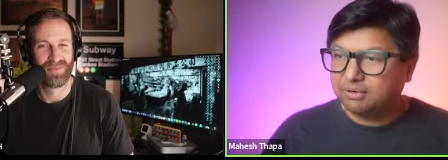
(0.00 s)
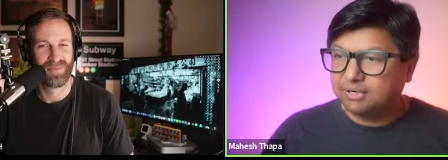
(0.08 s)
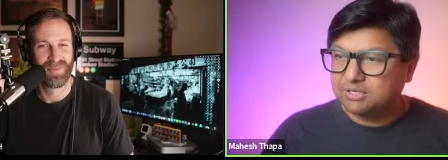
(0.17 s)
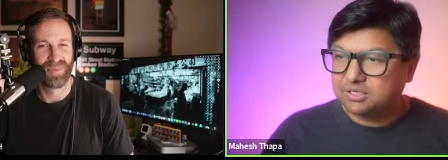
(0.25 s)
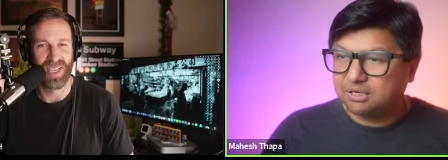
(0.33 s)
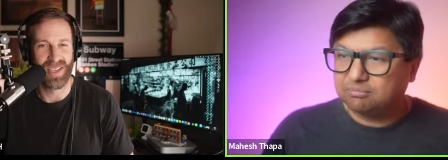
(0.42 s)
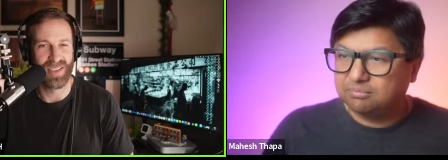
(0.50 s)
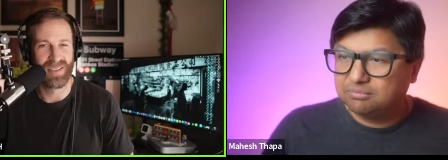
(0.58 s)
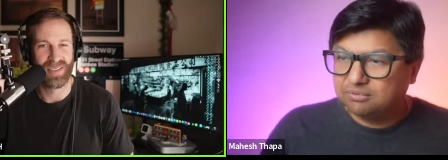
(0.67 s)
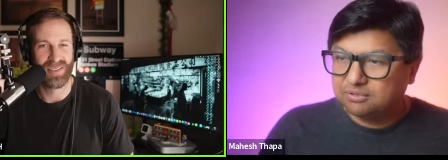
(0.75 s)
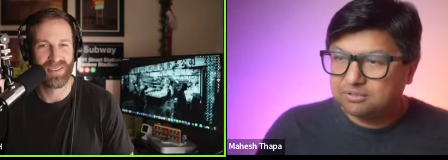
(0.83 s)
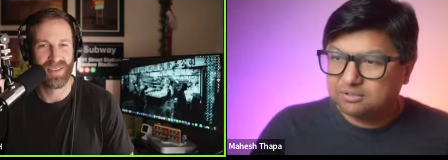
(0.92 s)
Speaker 1: great job. Yeah.
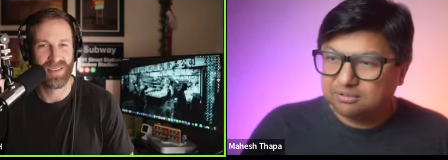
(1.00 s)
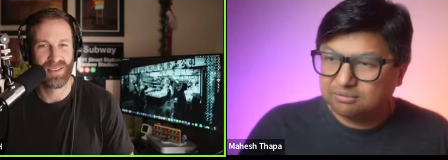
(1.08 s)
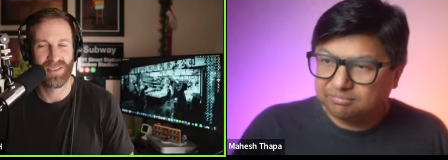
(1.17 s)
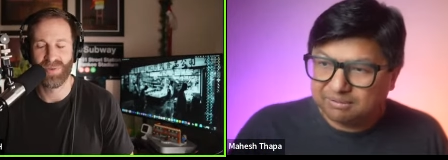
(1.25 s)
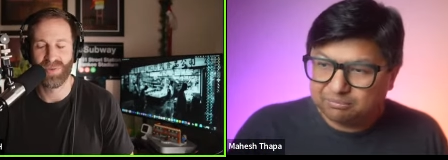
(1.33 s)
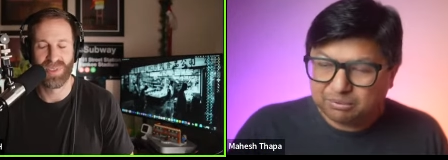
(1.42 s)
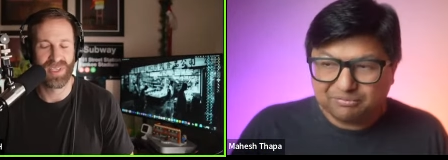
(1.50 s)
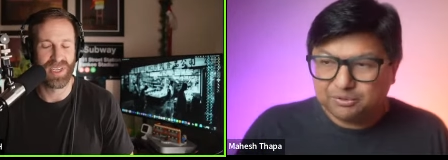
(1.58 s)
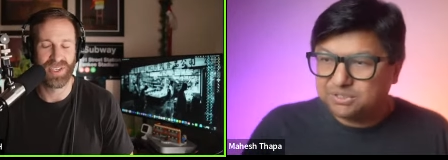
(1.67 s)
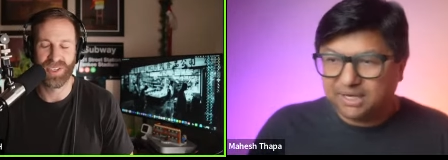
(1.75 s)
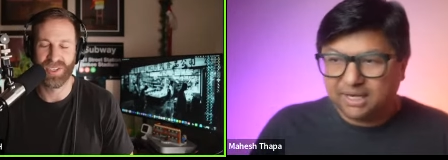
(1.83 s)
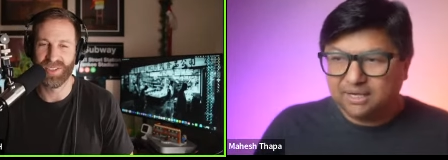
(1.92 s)
I'm probably
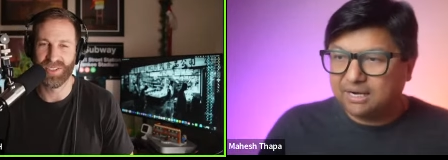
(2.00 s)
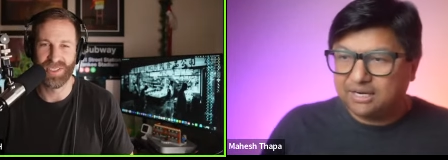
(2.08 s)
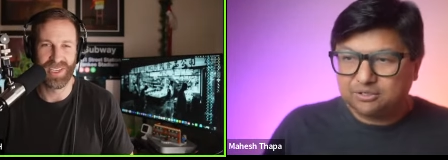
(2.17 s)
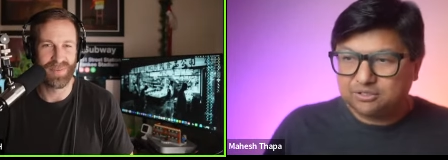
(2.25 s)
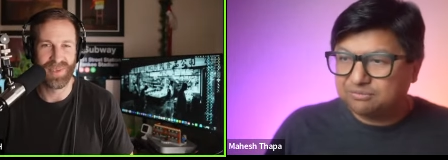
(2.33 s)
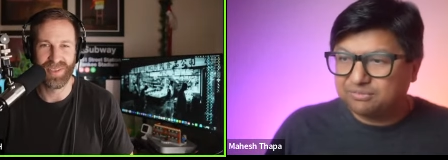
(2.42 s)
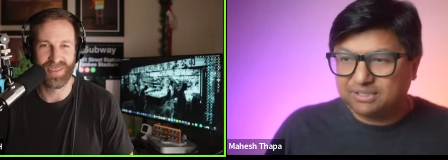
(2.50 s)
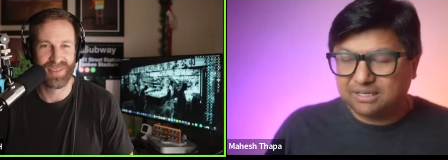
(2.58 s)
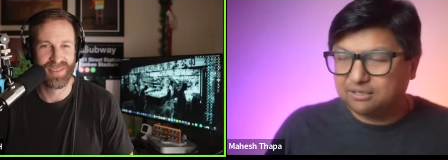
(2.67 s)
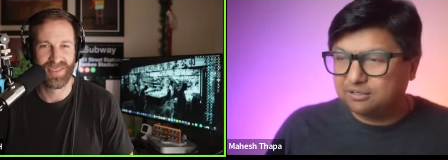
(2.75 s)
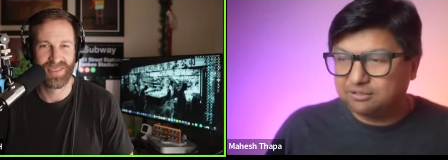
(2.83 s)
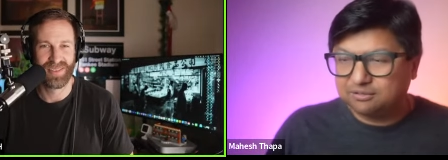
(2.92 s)
using AI or something. I
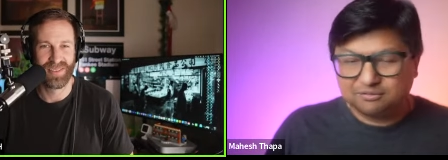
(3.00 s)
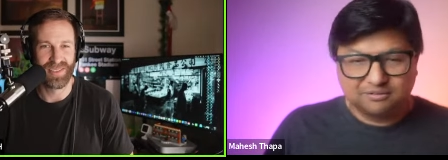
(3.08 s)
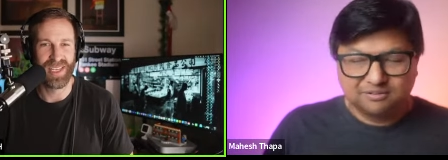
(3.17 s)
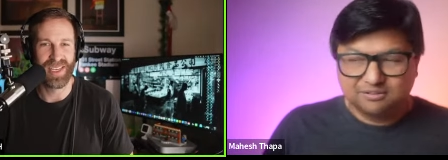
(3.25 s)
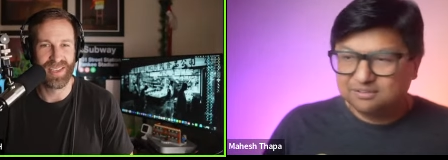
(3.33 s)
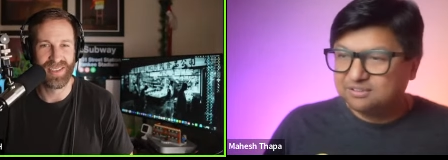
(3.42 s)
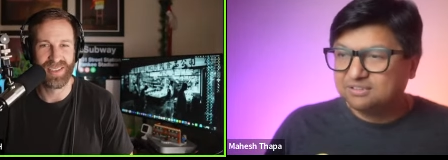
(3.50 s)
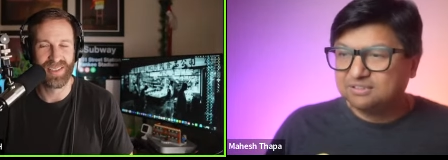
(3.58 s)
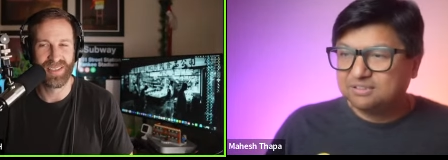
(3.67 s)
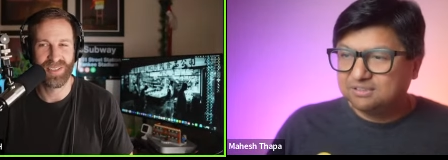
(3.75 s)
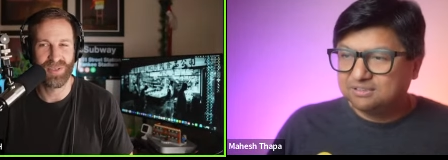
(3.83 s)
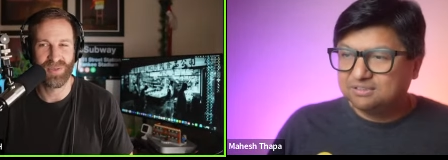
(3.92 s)
don't know.
Speaker 2: Yeah,
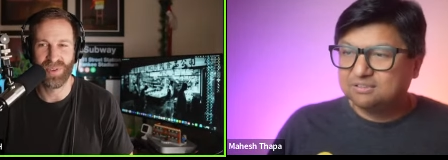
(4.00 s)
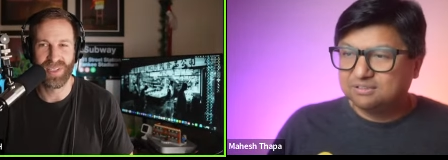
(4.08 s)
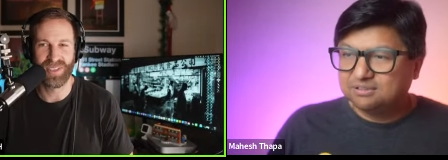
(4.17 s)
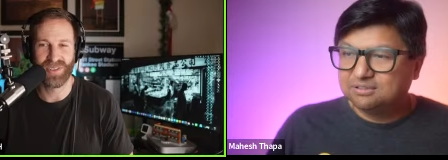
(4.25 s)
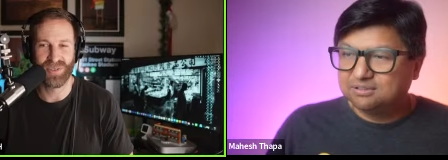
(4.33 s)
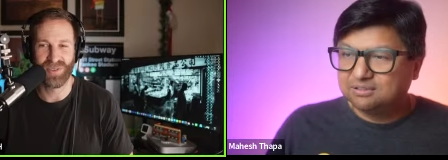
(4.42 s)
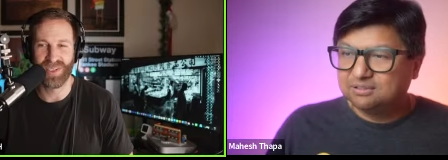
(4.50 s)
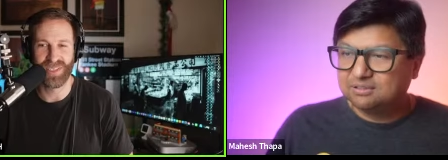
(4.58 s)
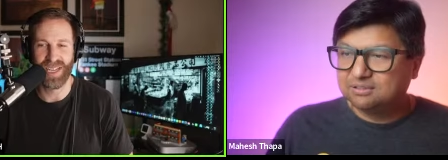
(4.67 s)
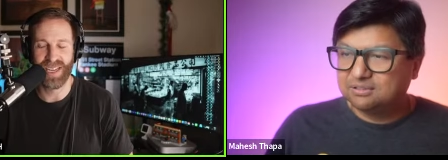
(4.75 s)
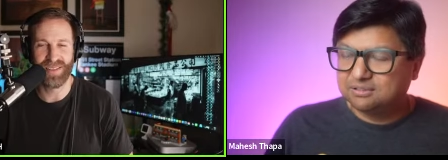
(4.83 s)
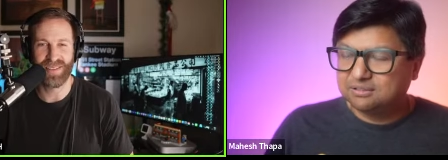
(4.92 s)
it's so it's so because
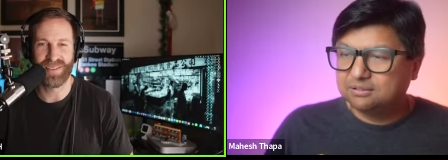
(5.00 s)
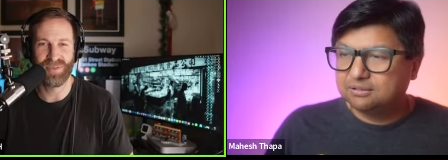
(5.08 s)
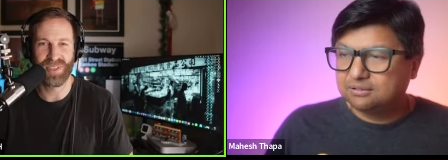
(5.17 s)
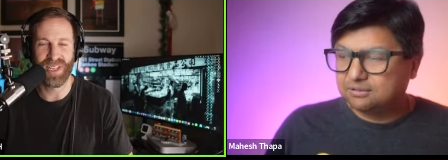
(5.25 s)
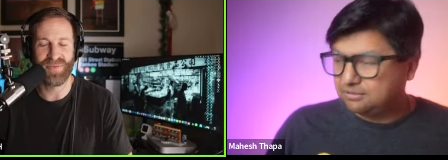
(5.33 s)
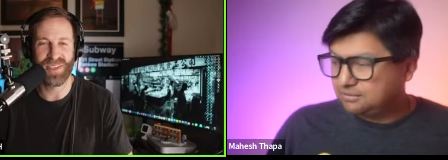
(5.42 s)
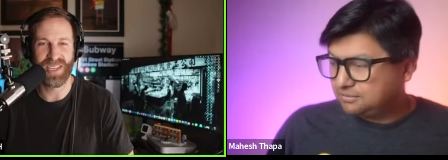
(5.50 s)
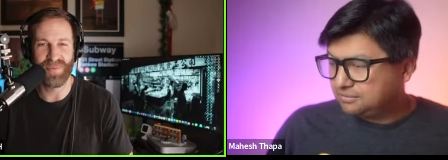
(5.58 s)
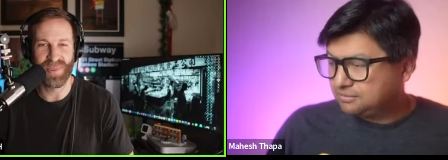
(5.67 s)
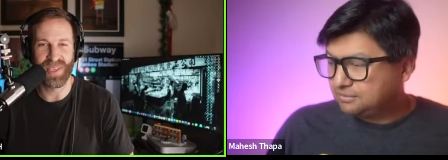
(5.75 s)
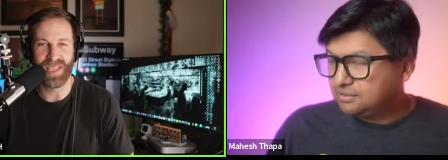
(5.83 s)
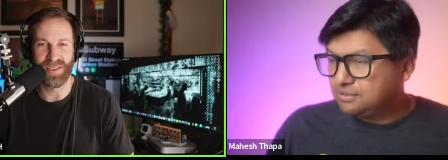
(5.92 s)
I used to have the
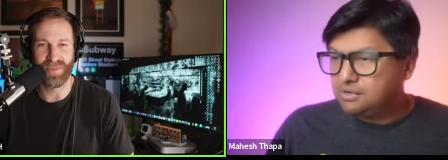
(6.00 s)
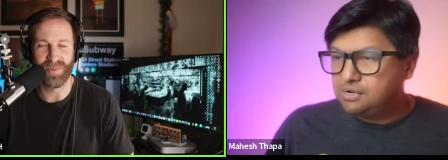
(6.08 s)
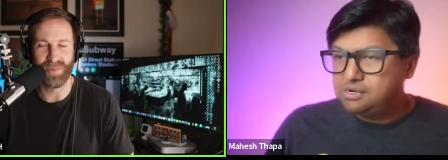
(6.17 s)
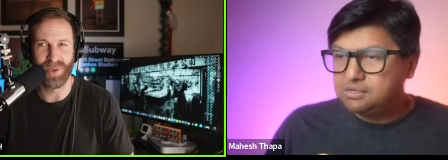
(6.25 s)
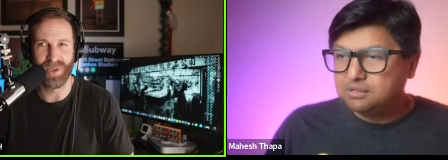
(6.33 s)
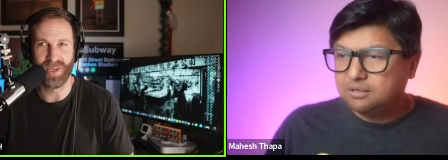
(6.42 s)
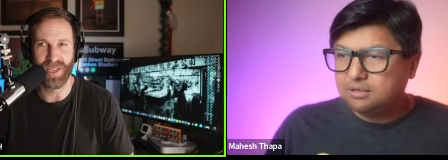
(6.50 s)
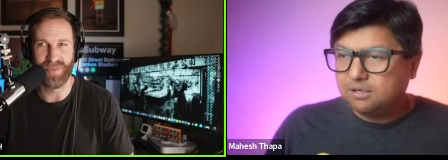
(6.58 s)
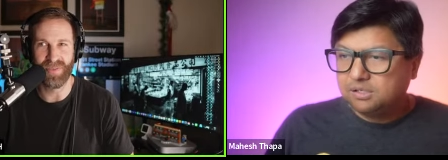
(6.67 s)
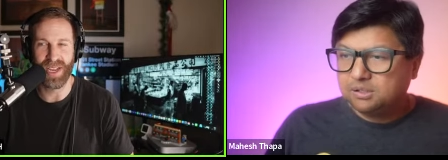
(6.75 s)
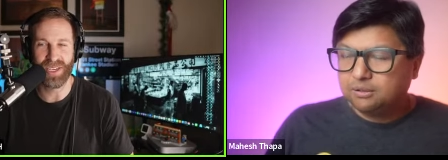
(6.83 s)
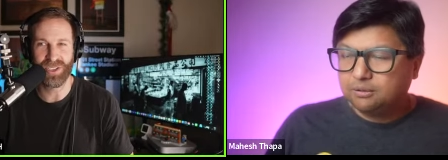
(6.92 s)
same thing where
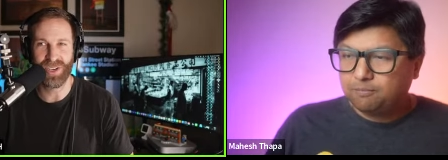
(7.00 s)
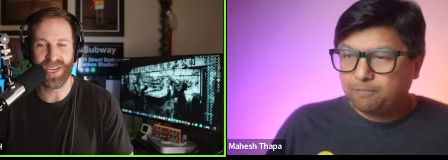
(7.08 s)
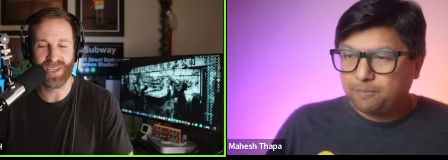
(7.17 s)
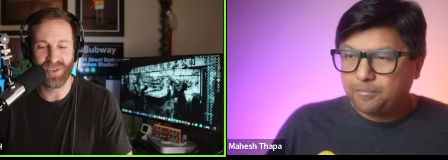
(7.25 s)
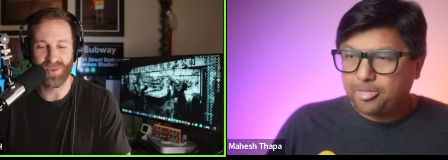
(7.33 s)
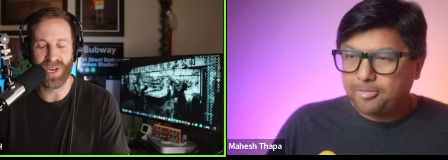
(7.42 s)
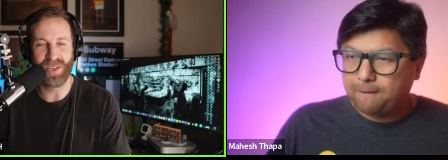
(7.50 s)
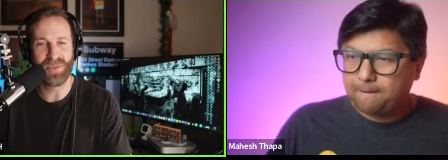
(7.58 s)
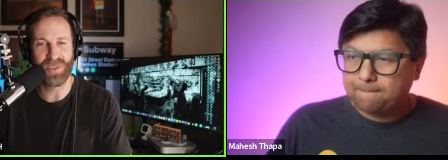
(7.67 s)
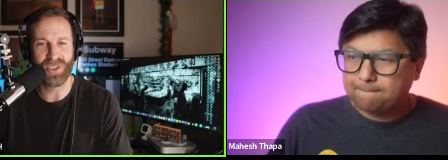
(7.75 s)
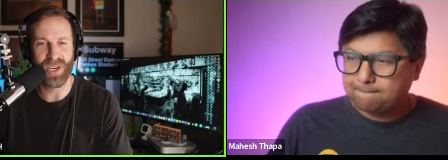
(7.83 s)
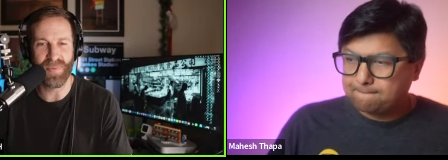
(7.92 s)
if I tried to, I used
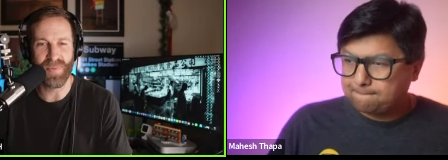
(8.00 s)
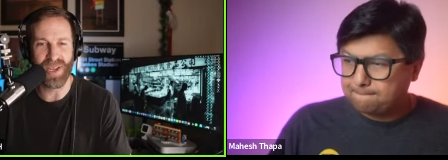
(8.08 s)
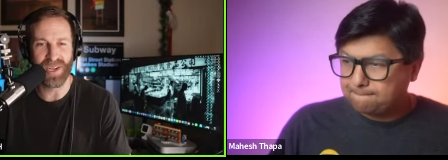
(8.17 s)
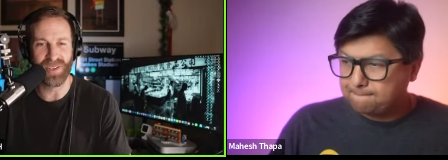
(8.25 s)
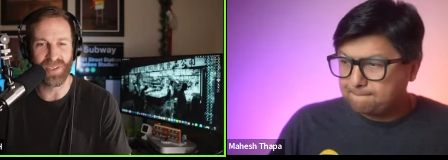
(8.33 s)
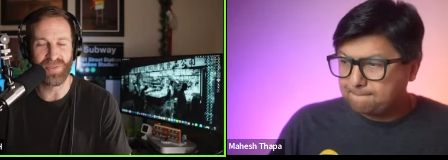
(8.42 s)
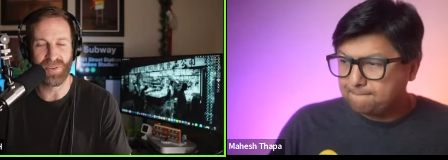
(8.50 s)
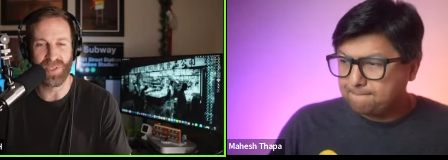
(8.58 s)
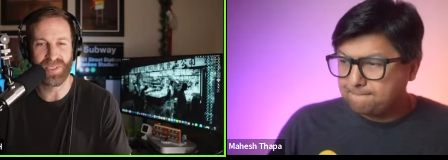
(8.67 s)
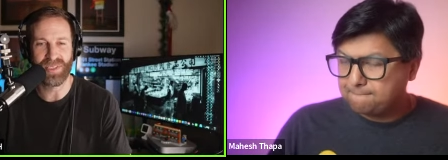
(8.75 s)
to try to manually focus